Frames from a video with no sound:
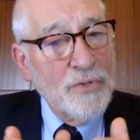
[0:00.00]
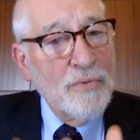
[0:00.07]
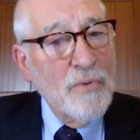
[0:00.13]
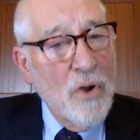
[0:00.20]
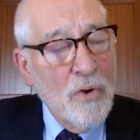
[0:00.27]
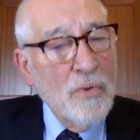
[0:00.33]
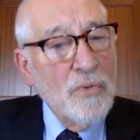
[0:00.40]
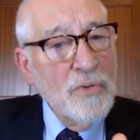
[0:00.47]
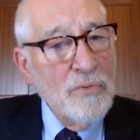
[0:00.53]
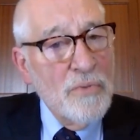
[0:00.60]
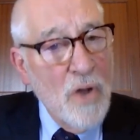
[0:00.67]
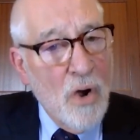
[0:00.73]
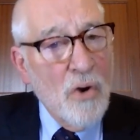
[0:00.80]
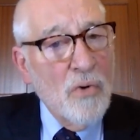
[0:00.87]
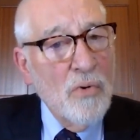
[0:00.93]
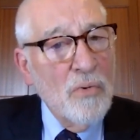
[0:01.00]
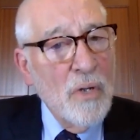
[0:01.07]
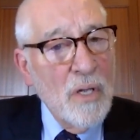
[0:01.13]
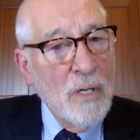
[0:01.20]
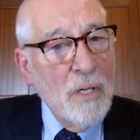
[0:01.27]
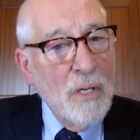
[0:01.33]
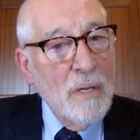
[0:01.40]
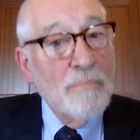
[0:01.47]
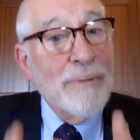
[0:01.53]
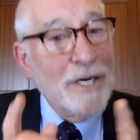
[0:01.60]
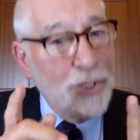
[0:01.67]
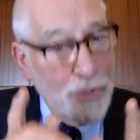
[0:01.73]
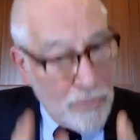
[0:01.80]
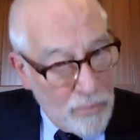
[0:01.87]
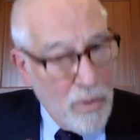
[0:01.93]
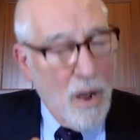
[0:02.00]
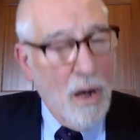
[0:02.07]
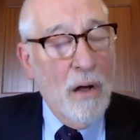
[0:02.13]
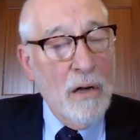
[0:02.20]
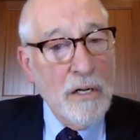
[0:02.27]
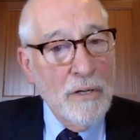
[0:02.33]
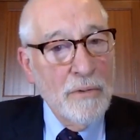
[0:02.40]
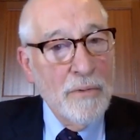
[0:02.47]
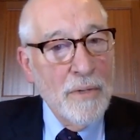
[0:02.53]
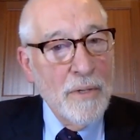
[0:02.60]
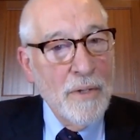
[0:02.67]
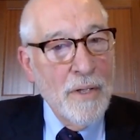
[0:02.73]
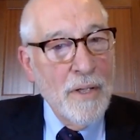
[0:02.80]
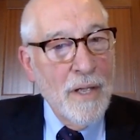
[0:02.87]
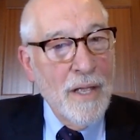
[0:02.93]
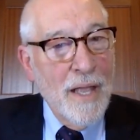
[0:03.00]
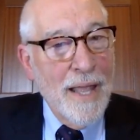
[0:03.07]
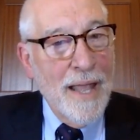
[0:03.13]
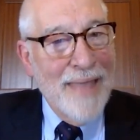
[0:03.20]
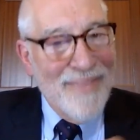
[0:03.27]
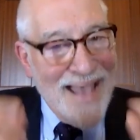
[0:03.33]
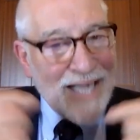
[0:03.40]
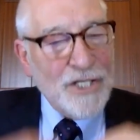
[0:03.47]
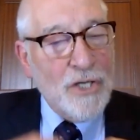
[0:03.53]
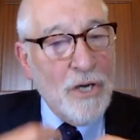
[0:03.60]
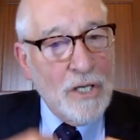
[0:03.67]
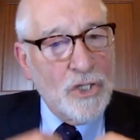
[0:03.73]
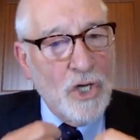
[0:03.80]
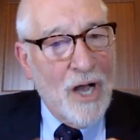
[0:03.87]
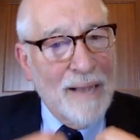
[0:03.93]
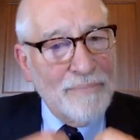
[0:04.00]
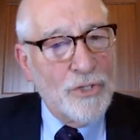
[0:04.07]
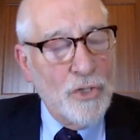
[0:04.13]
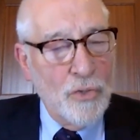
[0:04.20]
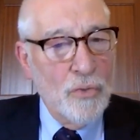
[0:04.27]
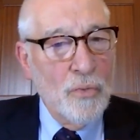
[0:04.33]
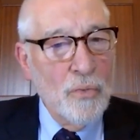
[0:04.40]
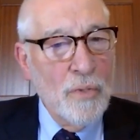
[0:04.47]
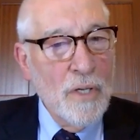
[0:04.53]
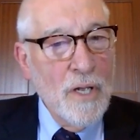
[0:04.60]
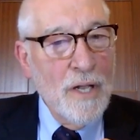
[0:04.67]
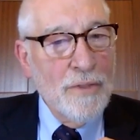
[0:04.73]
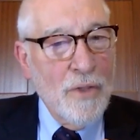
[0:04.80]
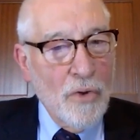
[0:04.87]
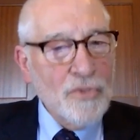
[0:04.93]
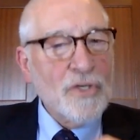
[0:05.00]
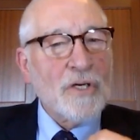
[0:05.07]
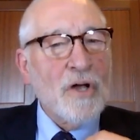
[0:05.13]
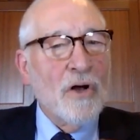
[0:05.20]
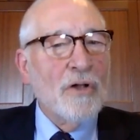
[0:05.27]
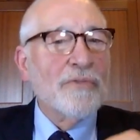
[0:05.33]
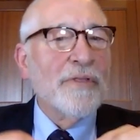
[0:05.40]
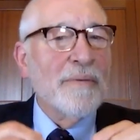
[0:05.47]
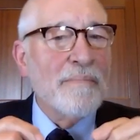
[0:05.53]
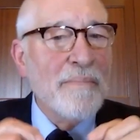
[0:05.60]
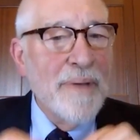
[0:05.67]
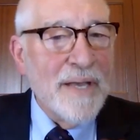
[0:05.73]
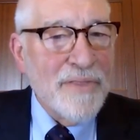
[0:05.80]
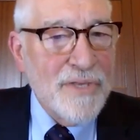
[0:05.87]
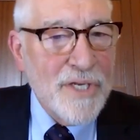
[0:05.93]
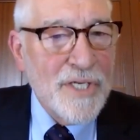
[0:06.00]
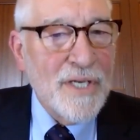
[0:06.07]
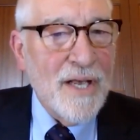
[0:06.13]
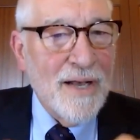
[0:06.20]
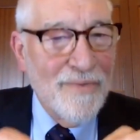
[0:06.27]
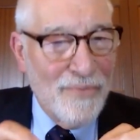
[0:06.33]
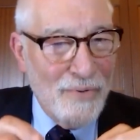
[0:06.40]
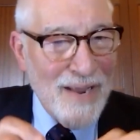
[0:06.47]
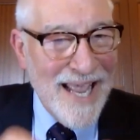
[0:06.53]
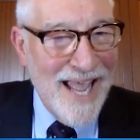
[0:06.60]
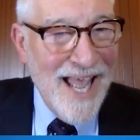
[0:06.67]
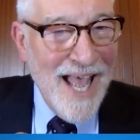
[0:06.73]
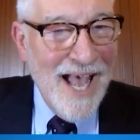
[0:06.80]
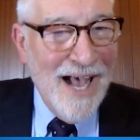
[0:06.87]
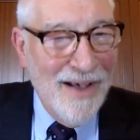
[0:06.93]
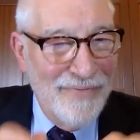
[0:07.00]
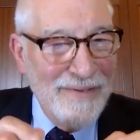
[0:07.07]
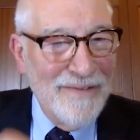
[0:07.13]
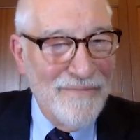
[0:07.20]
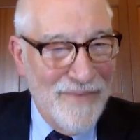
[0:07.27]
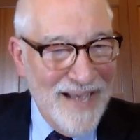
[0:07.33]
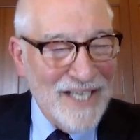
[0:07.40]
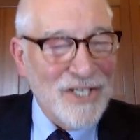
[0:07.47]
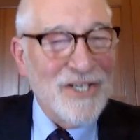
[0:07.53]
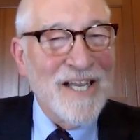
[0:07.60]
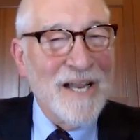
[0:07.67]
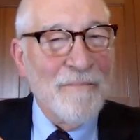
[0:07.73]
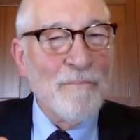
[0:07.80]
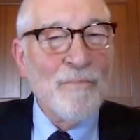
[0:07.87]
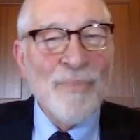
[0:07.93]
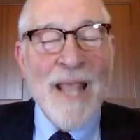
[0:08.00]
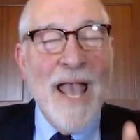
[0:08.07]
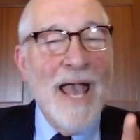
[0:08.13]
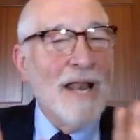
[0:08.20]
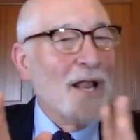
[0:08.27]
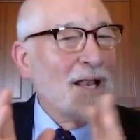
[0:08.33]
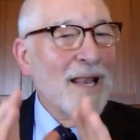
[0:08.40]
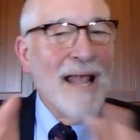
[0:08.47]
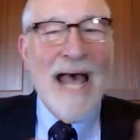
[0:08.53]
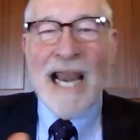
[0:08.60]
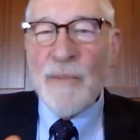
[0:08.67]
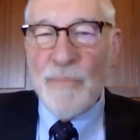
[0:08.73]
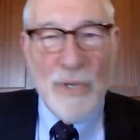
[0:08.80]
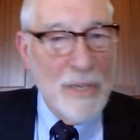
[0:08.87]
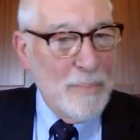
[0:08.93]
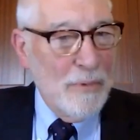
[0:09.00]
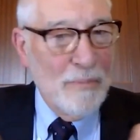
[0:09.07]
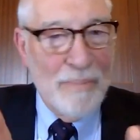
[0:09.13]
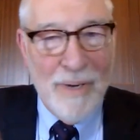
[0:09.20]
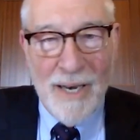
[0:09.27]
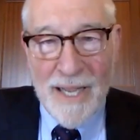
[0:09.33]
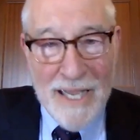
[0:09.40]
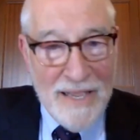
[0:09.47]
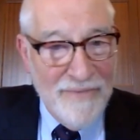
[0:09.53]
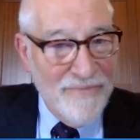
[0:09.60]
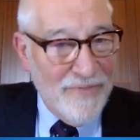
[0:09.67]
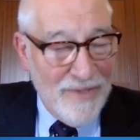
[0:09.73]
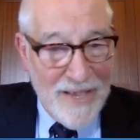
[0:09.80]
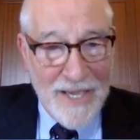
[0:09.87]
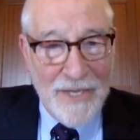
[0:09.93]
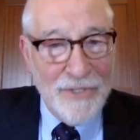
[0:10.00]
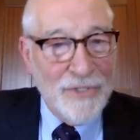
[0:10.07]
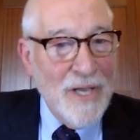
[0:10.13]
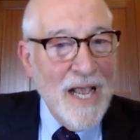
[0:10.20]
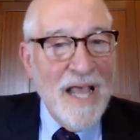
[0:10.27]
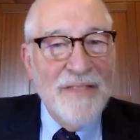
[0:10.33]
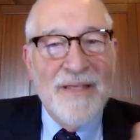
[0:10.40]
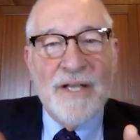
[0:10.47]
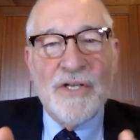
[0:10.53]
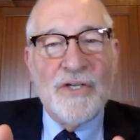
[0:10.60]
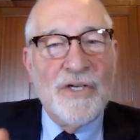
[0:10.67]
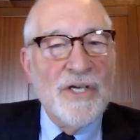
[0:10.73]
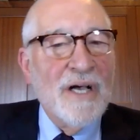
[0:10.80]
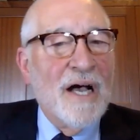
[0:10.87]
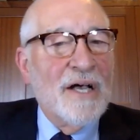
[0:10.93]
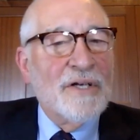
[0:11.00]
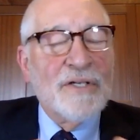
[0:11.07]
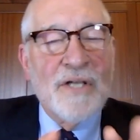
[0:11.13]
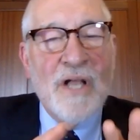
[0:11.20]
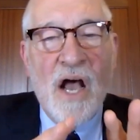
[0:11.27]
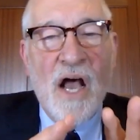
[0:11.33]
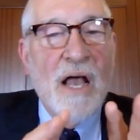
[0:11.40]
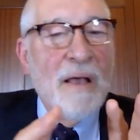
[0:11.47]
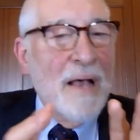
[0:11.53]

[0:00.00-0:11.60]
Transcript: what you know, but you're wrong. And that's our job too. Those are called the myths of investing. And a lot of people believe things that just